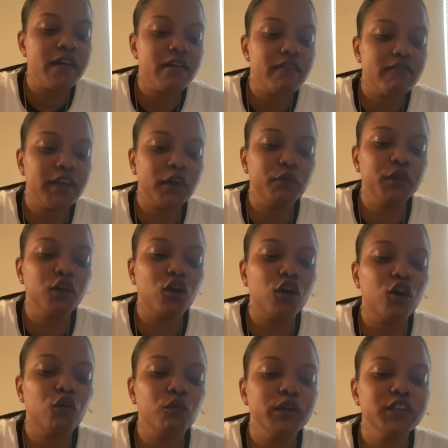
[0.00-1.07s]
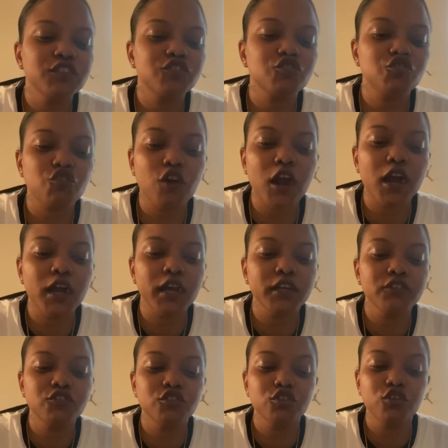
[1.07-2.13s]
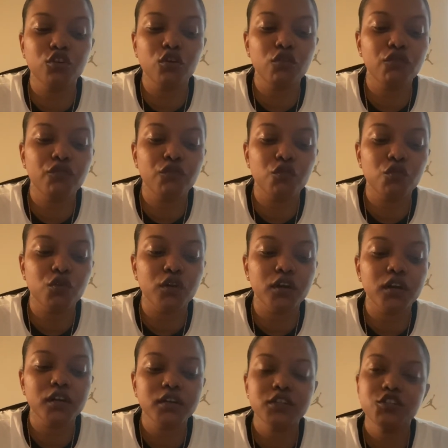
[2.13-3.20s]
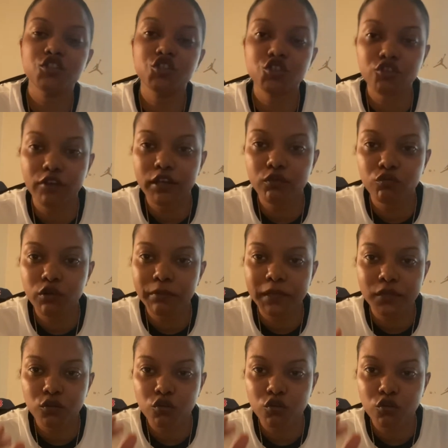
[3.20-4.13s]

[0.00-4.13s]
that we always try to go for straight women or